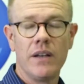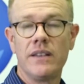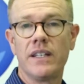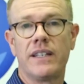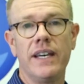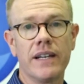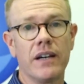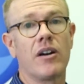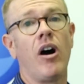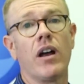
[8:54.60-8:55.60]
The gig
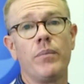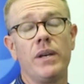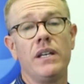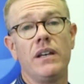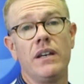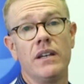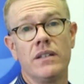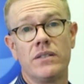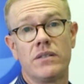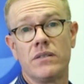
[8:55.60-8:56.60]
economy
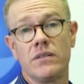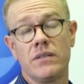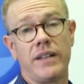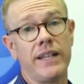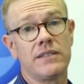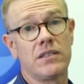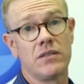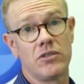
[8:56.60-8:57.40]
that's